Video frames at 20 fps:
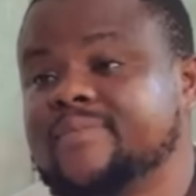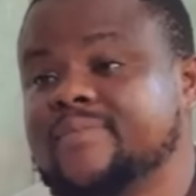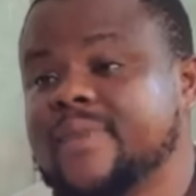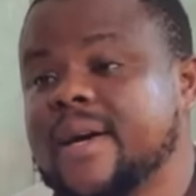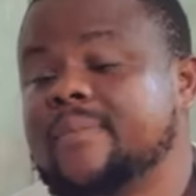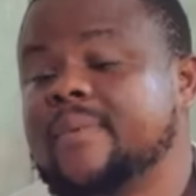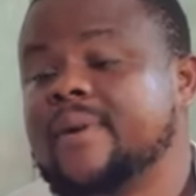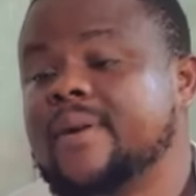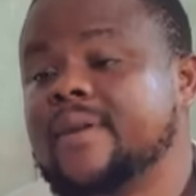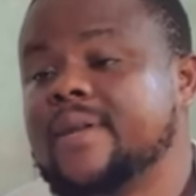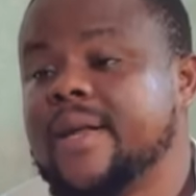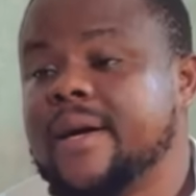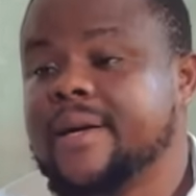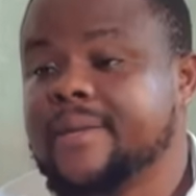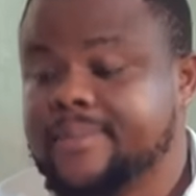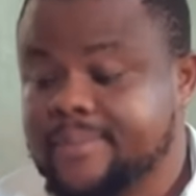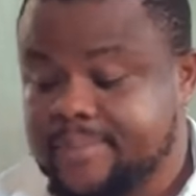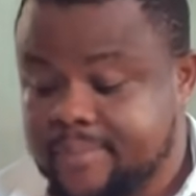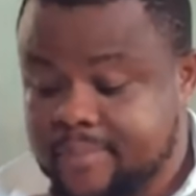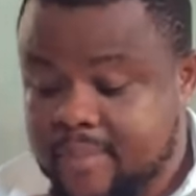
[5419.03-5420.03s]
My brother,
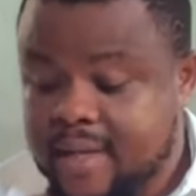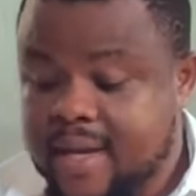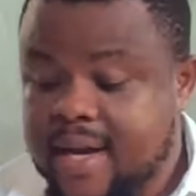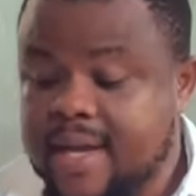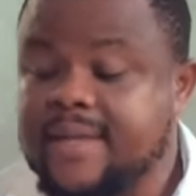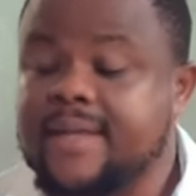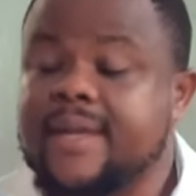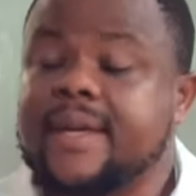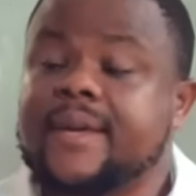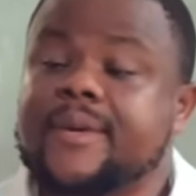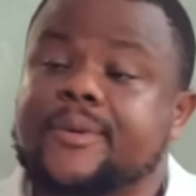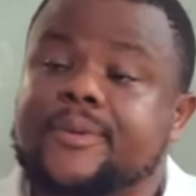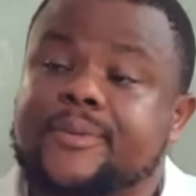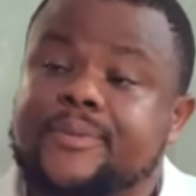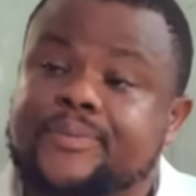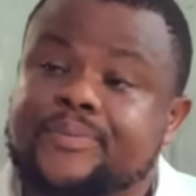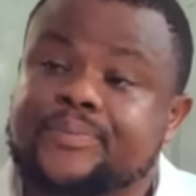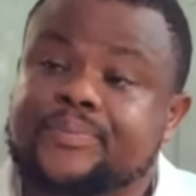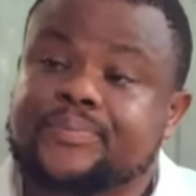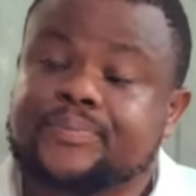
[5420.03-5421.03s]
make I tell you.
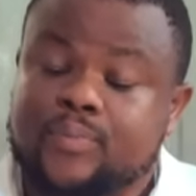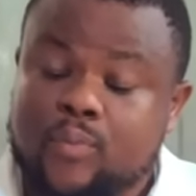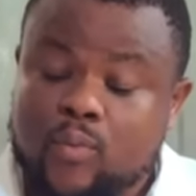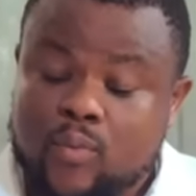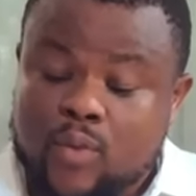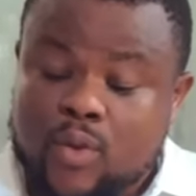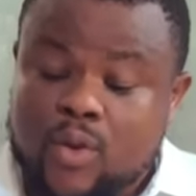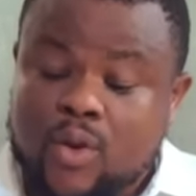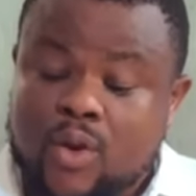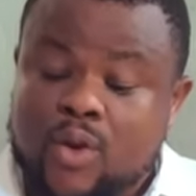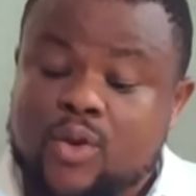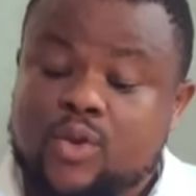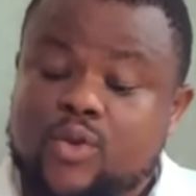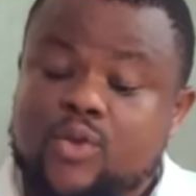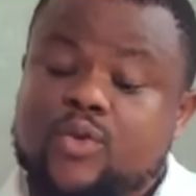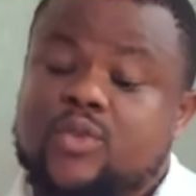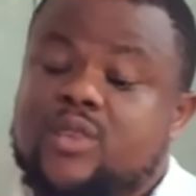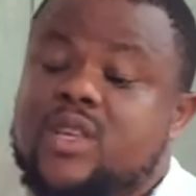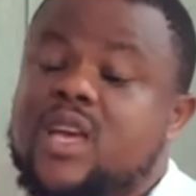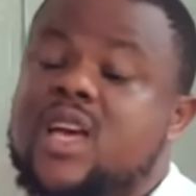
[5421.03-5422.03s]

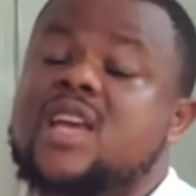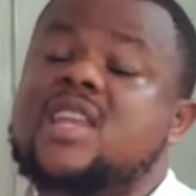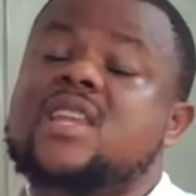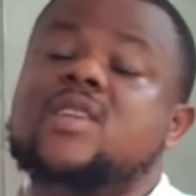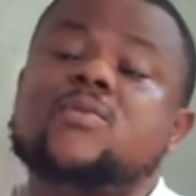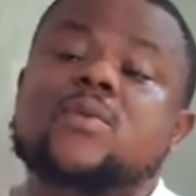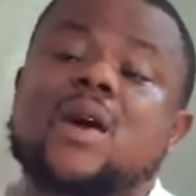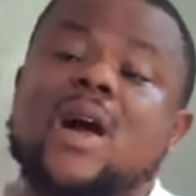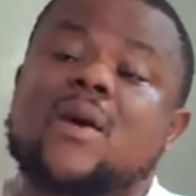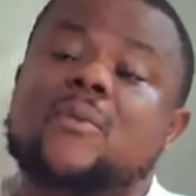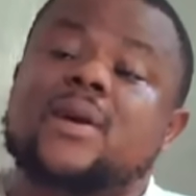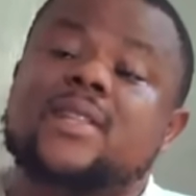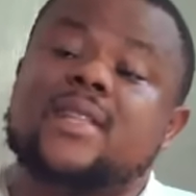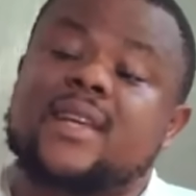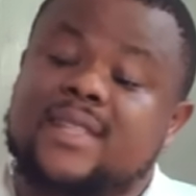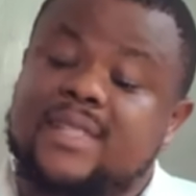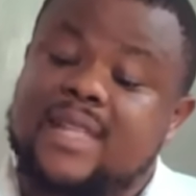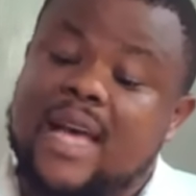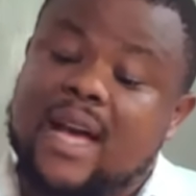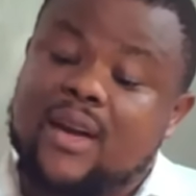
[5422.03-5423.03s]
You see anywhere where
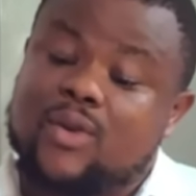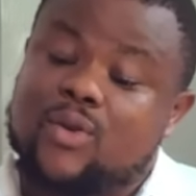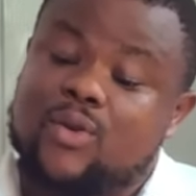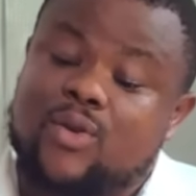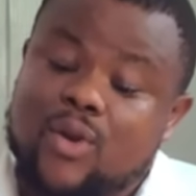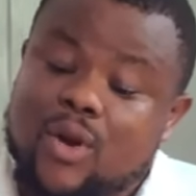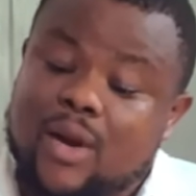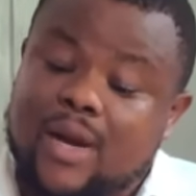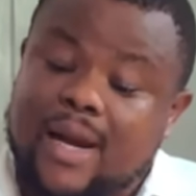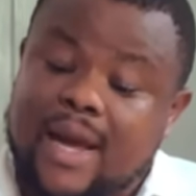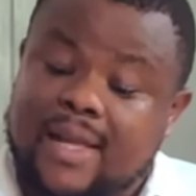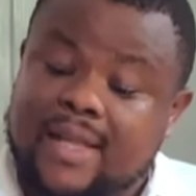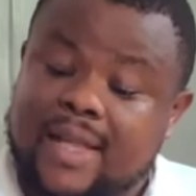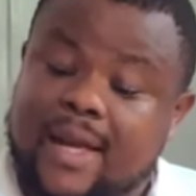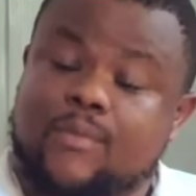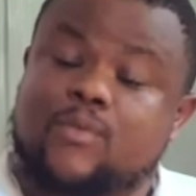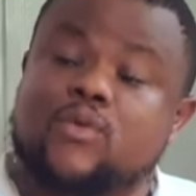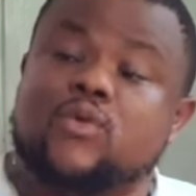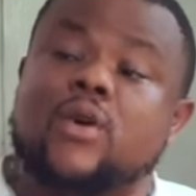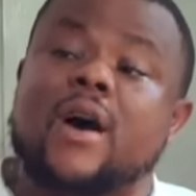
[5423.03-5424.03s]
they sack you, come right
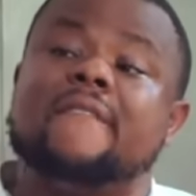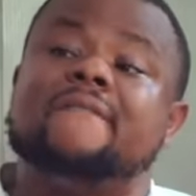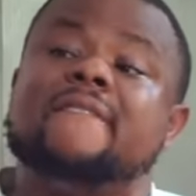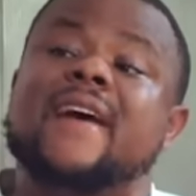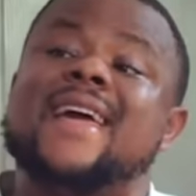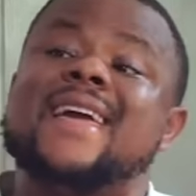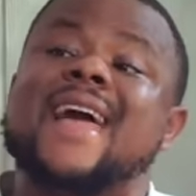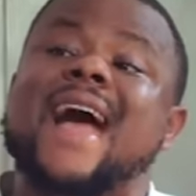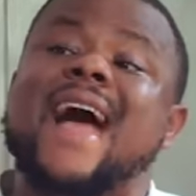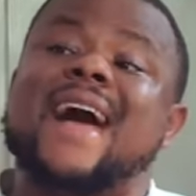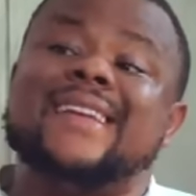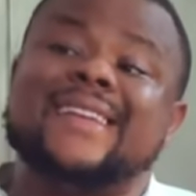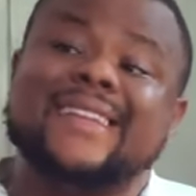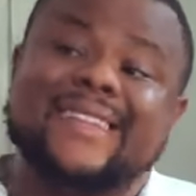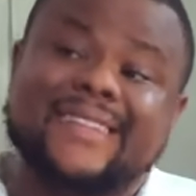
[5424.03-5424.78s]
and you are fired.